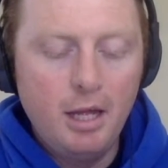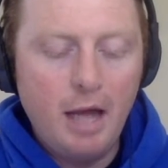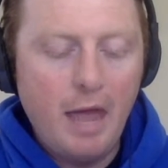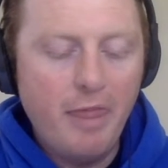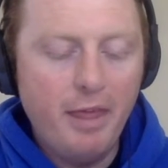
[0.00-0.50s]

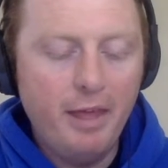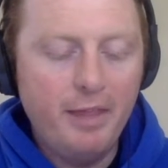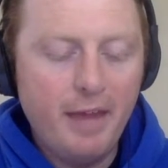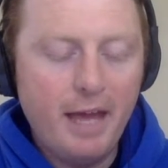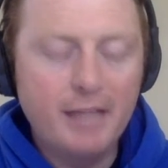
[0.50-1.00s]
I think
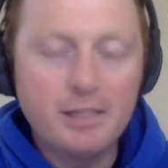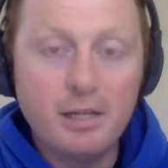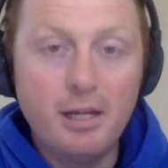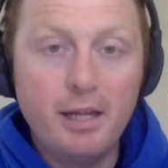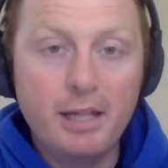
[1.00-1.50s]
that's
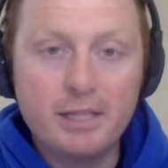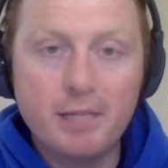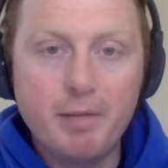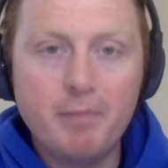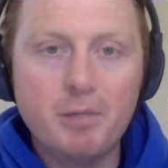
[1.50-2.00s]
going to
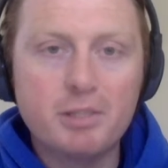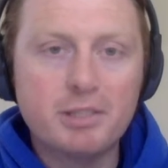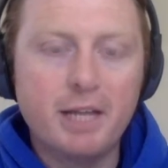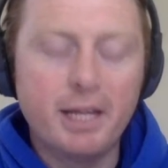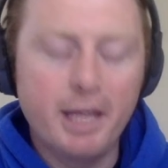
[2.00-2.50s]
be the most
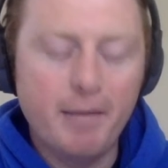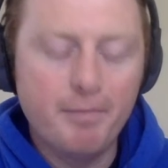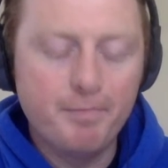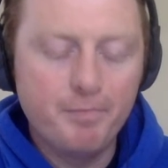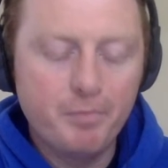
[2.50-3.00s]
exciting game